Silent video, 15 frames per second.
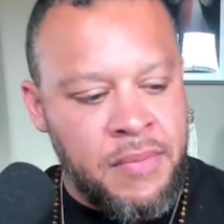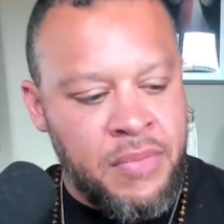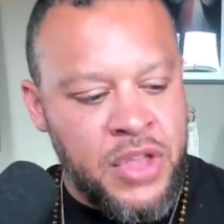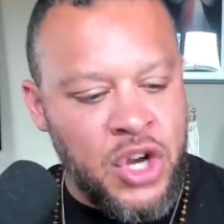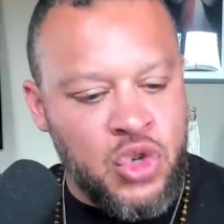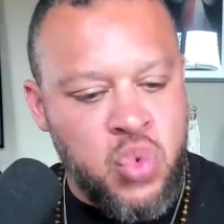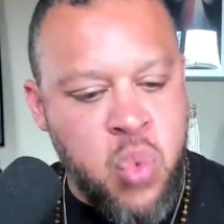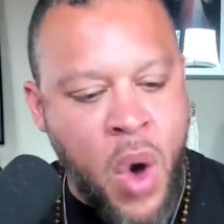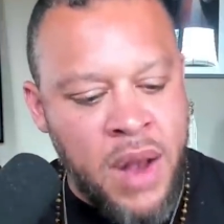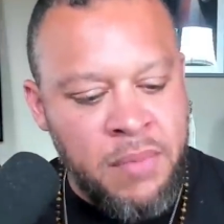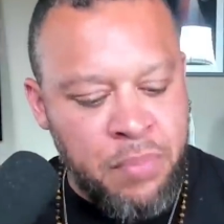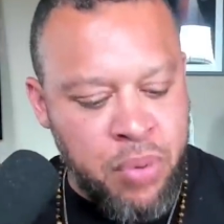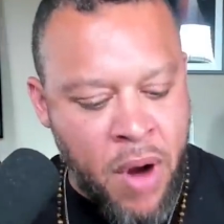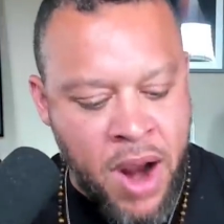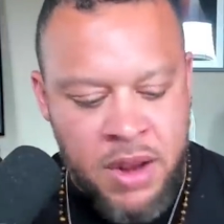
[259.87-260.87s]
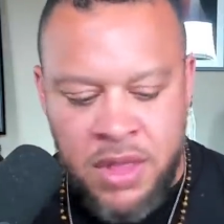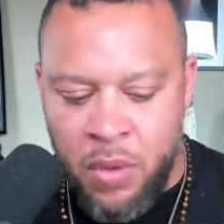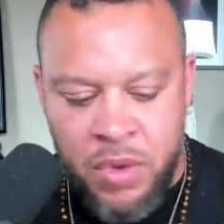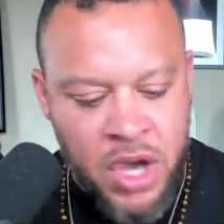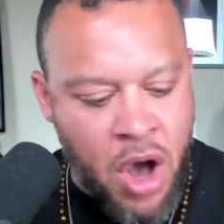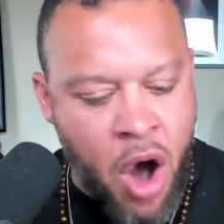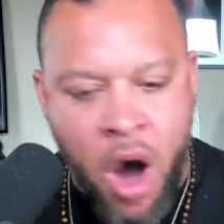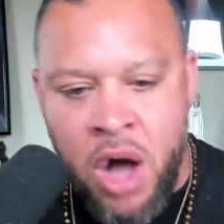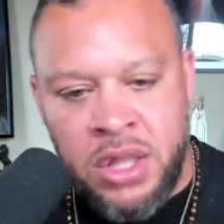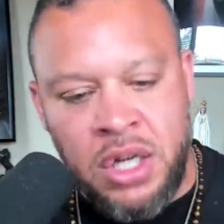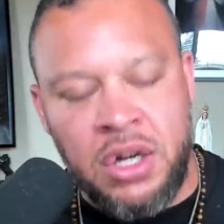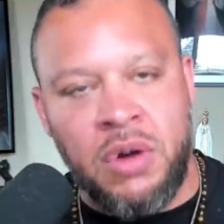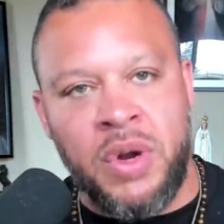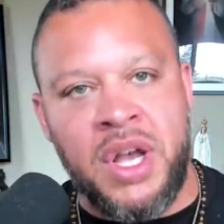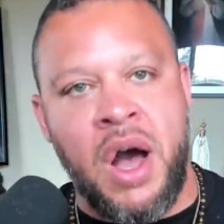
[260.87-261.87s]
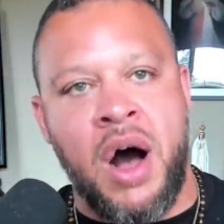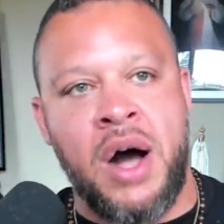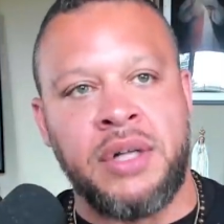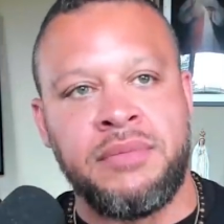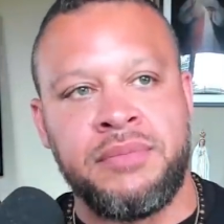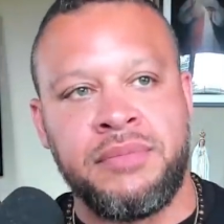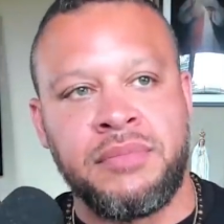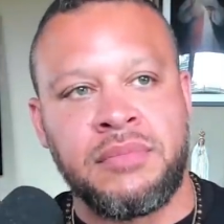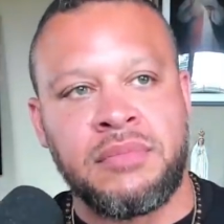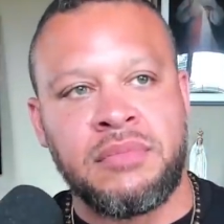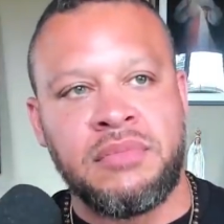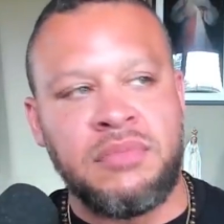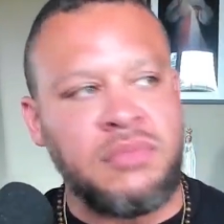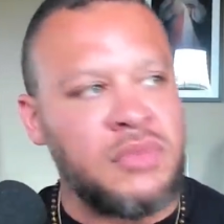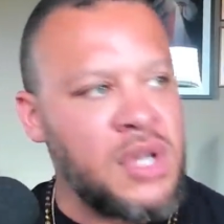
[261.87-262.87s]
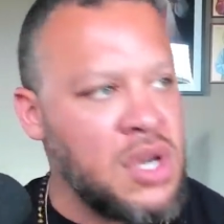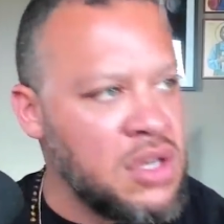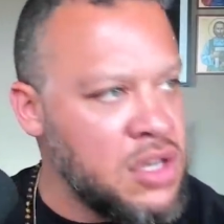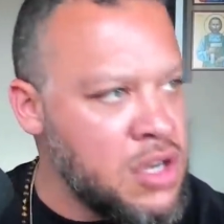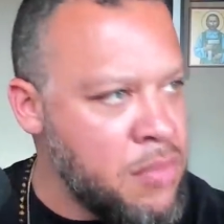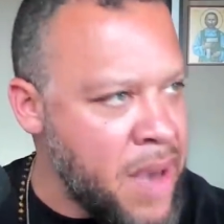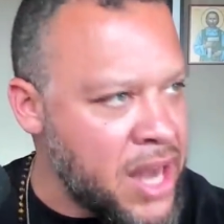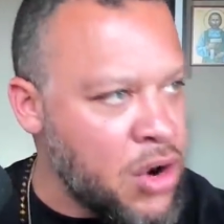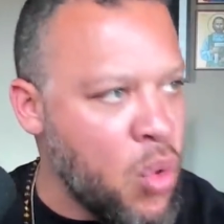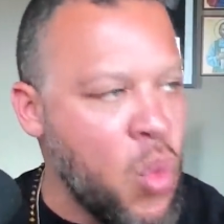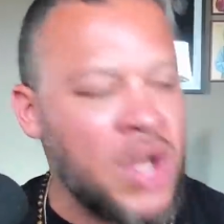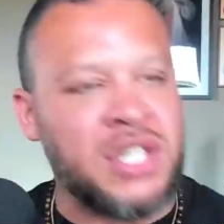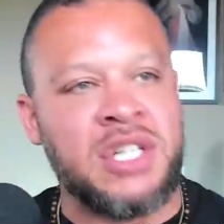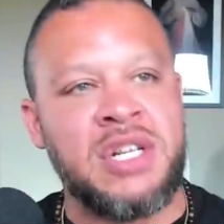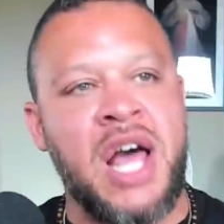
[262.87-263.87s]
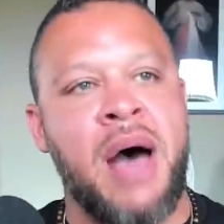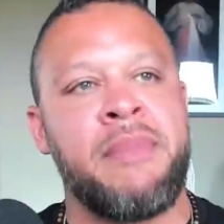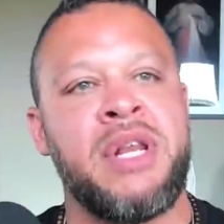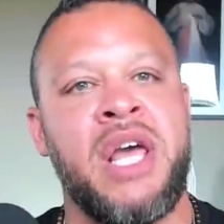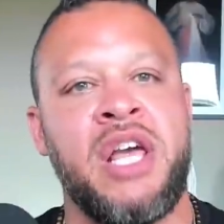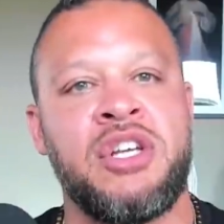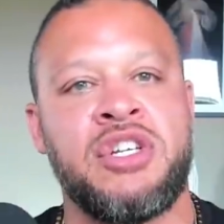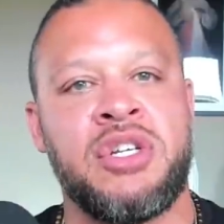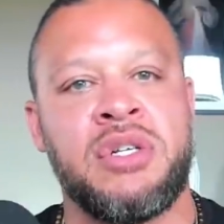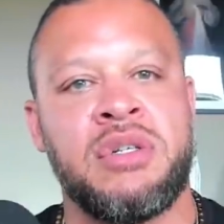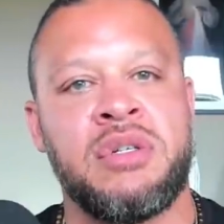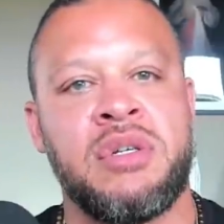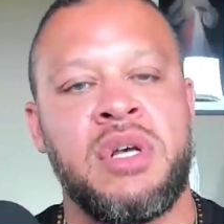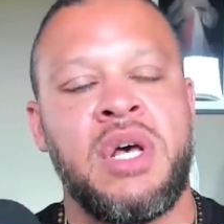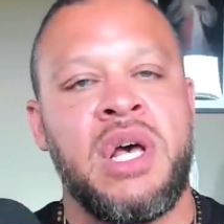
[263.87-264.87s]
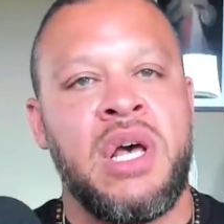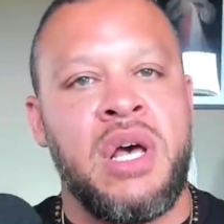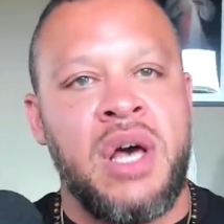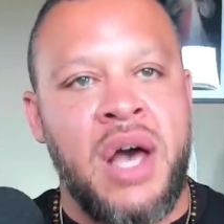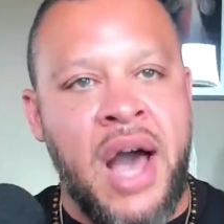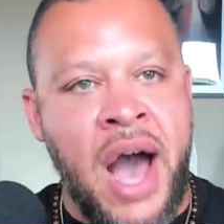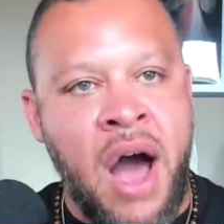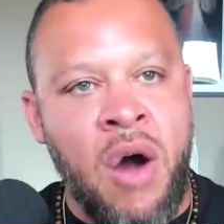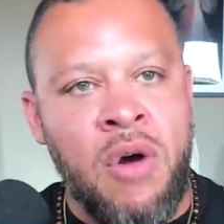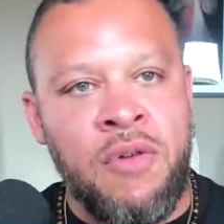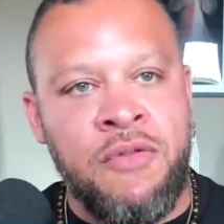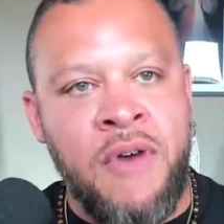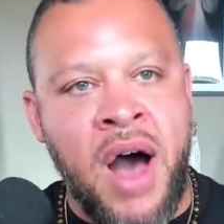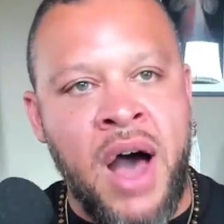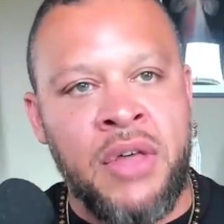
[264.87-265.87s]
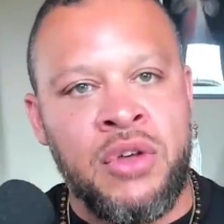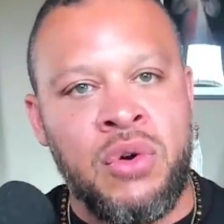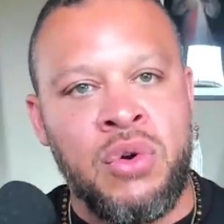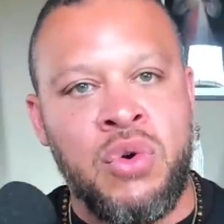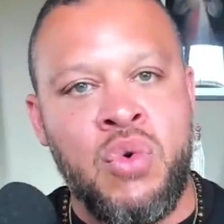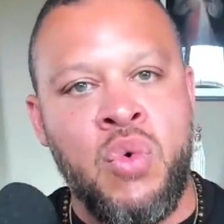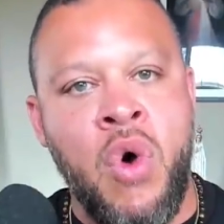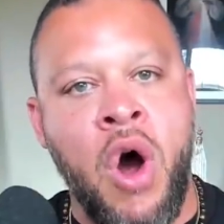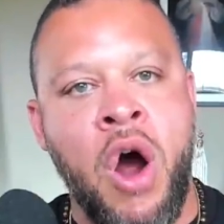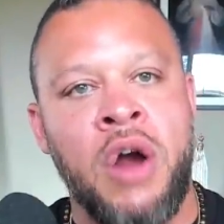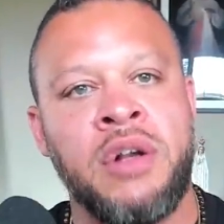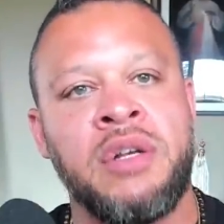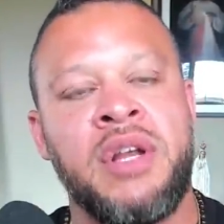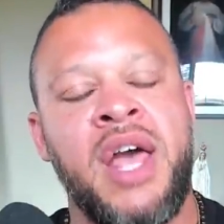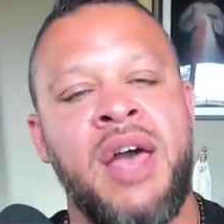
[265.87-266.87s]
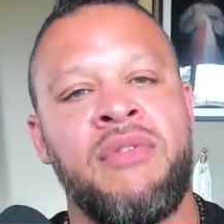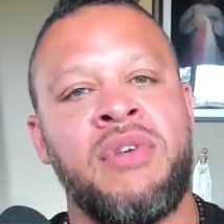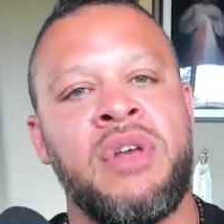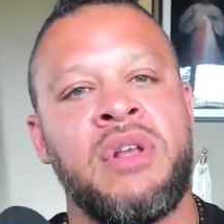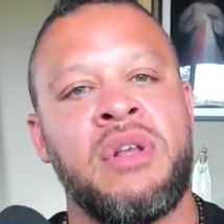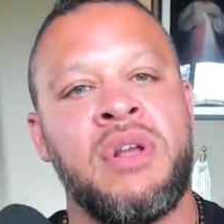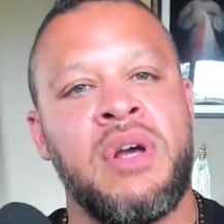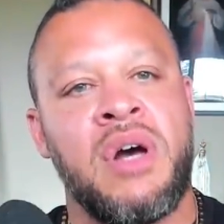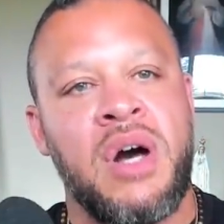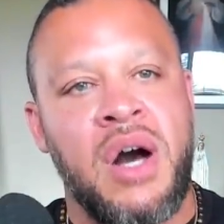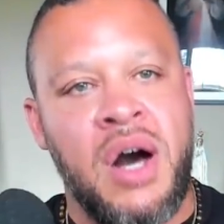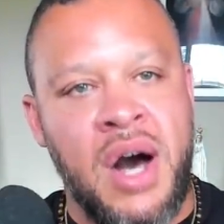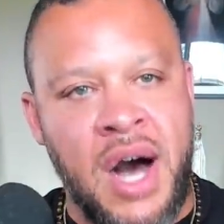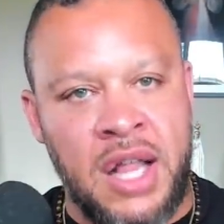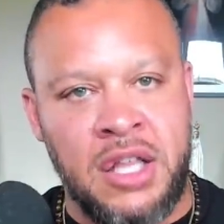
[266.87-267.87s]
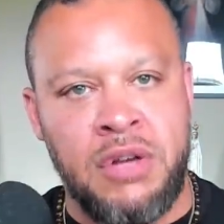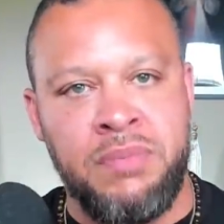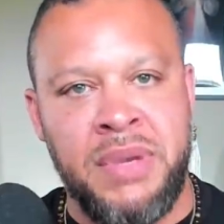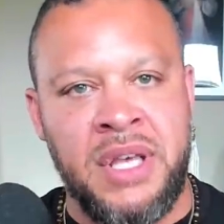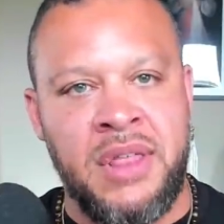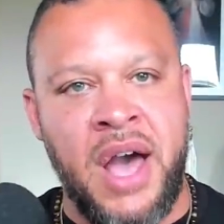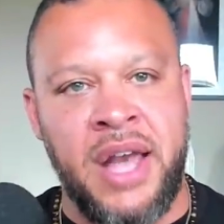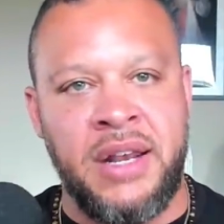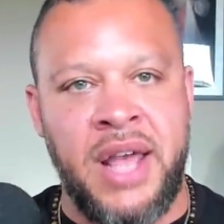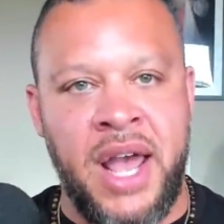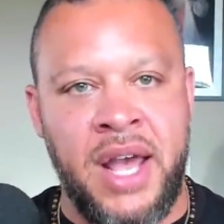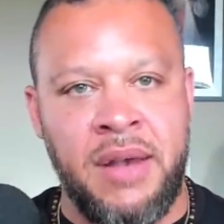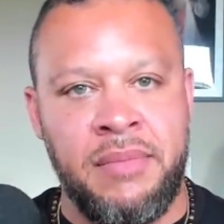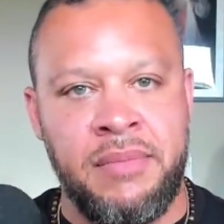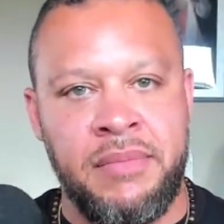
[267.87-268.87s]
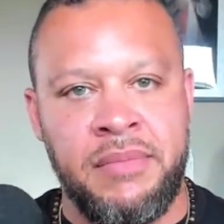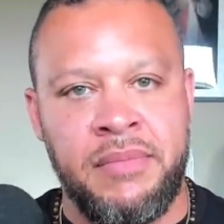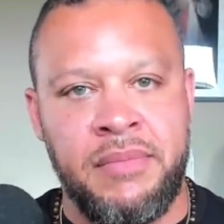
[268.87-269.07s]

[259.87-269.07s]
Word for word: there's one prayer that we all agree on, no matter what denomination Our Father who art in heaven, hallowed be thy name.